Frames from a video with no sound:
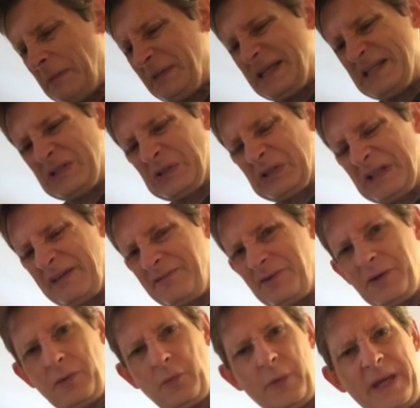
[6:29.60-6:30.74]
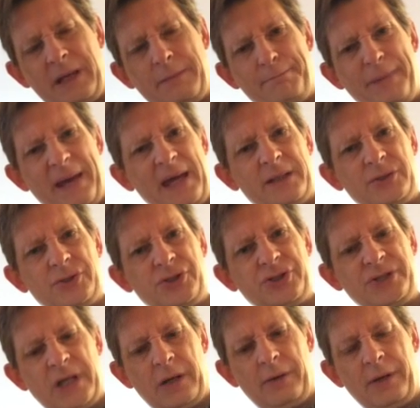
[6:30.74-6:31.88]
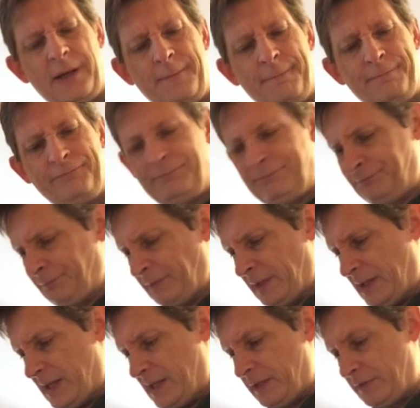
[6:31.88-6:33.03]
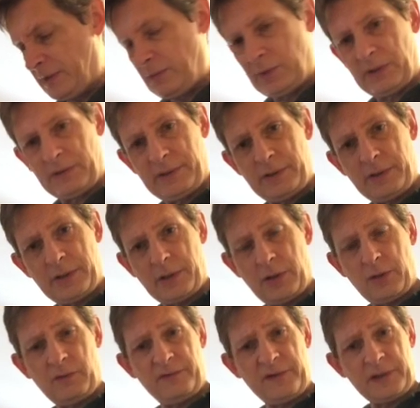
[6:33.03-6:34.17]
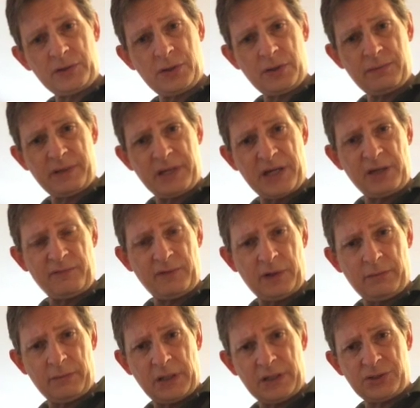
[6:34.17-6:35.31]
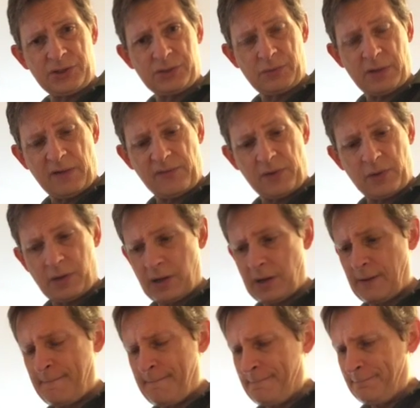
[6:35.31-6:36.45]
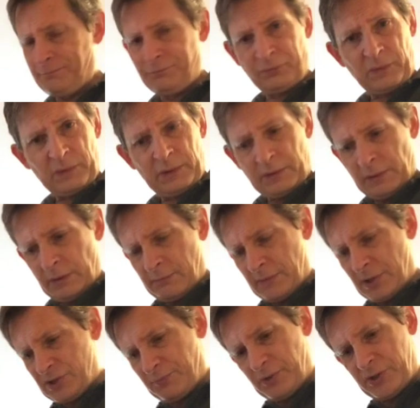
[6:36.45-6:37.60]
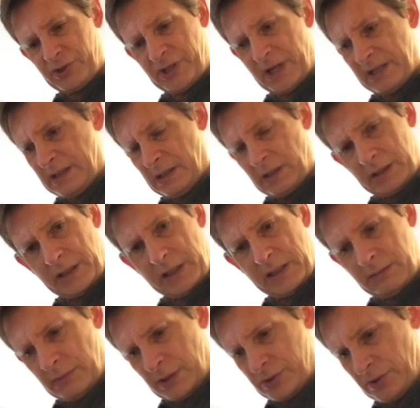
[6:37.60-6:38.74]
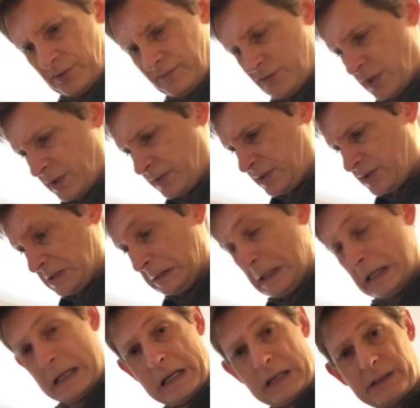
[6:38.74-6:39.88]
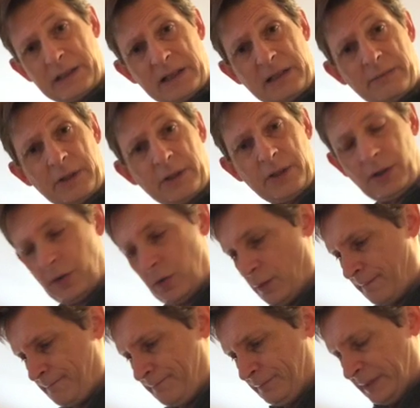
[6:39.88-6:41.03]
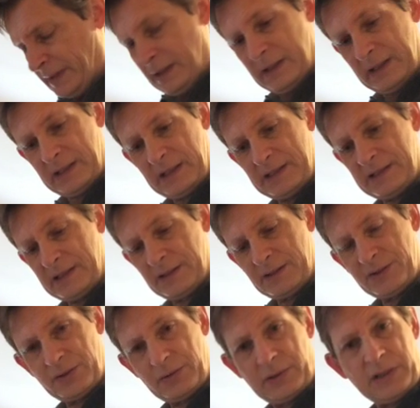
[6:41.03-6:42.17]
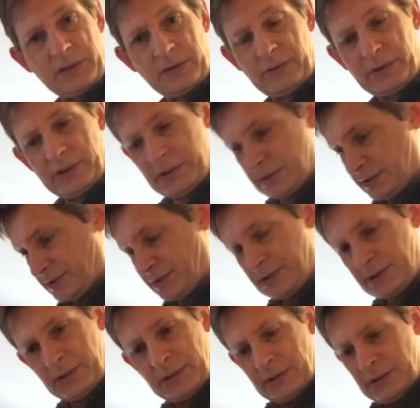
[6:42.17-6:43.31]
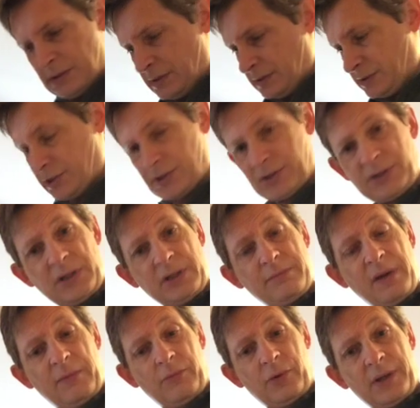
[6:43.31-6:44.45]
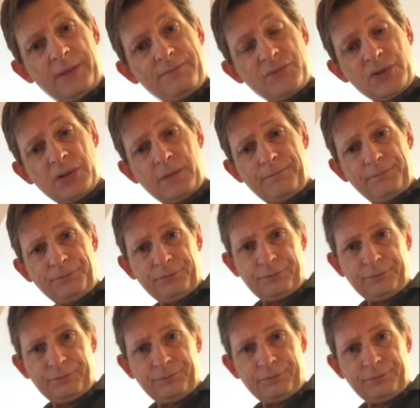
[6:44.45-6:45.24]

Tastes sort of like very weak, bad sherry. Anyway, well, there you go, Victor. Thank you very much, wherever you are. Much appreciated. Again, I should have drunk this a long time ago. And I didn't, so now it is just a memory. So,